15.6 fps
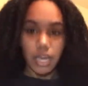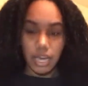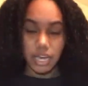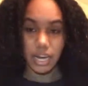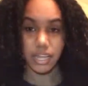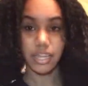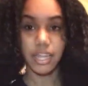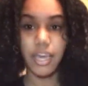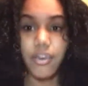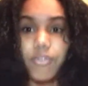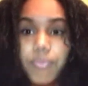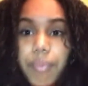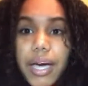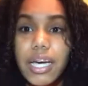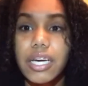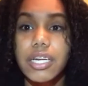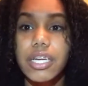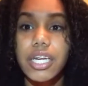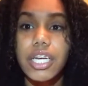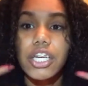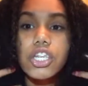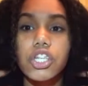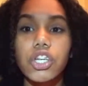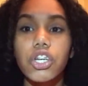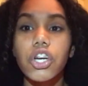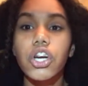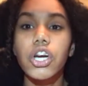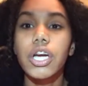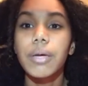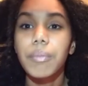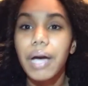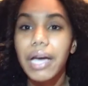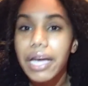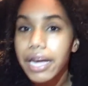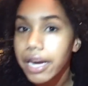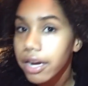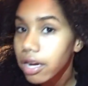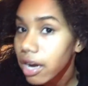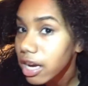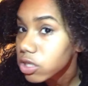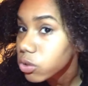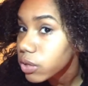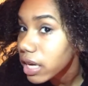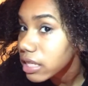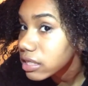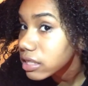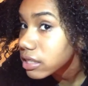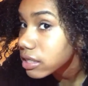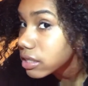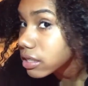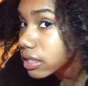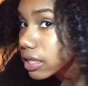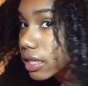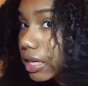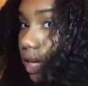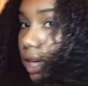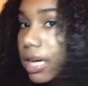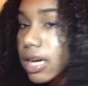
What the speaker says: and I left my conditioner in my hair, as you guys can see,